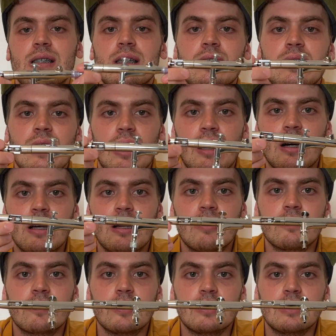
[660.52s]
see, I
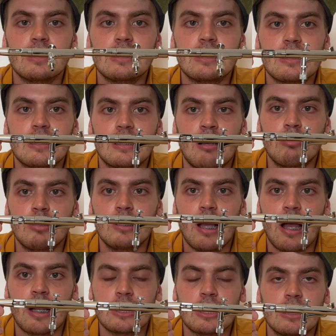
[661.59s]
have got this double
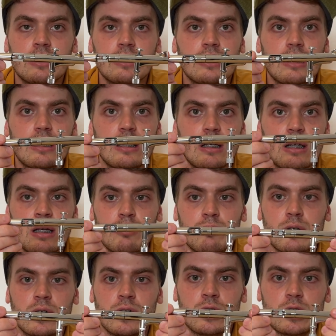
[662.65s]
action
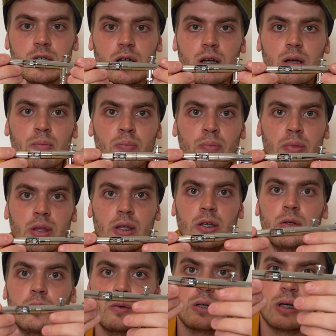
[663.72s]
airbrush.
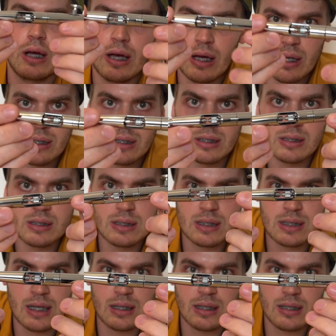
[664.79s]
You can
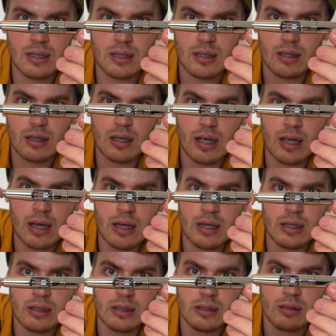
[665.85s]
set
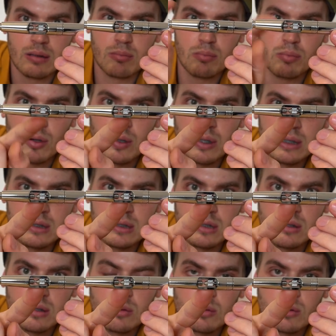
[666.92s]
a point